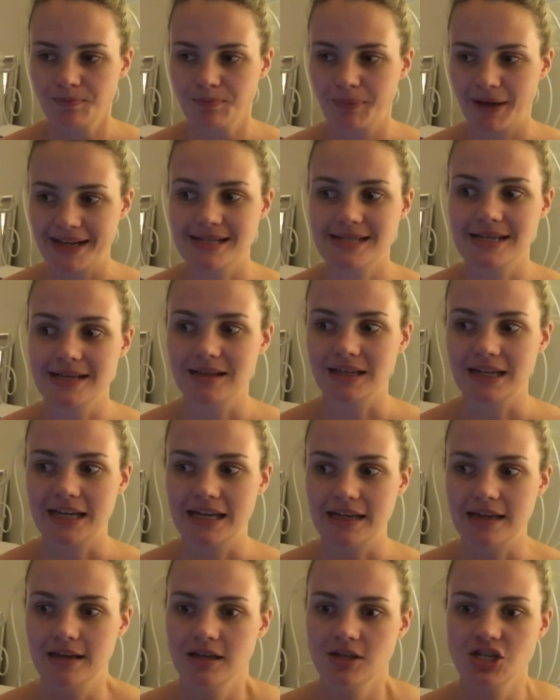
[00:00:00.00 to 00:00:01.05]

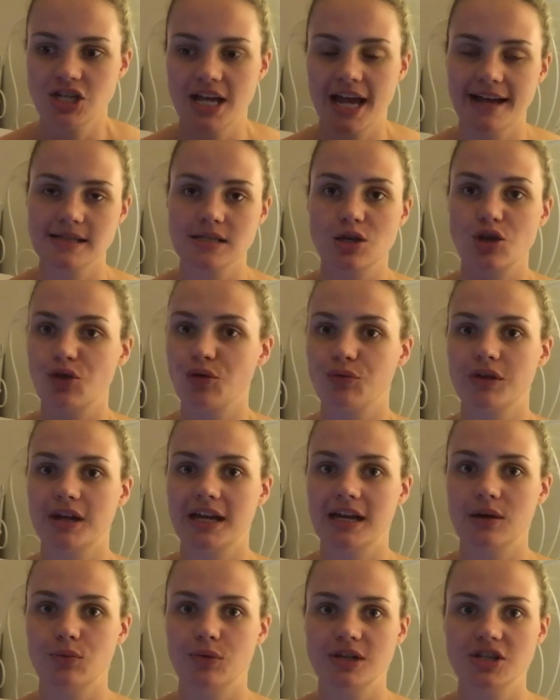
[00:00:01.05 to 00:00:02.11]
basically, she has a
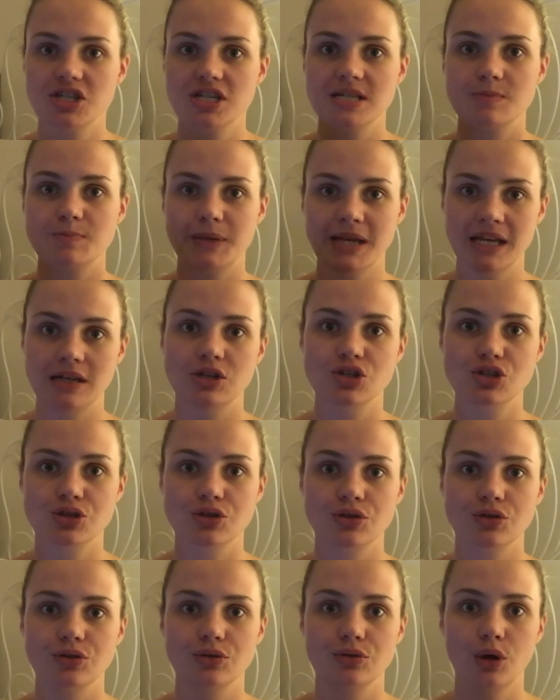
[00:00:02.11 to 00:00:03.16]
career which is pinned
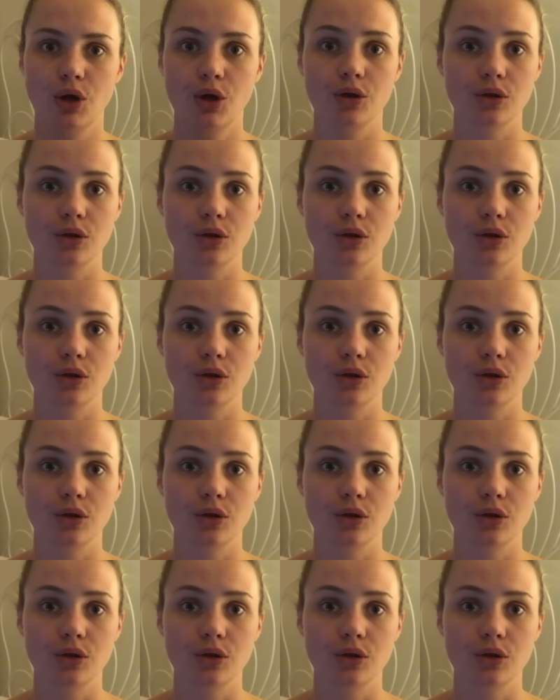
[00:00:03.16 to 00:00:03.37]
to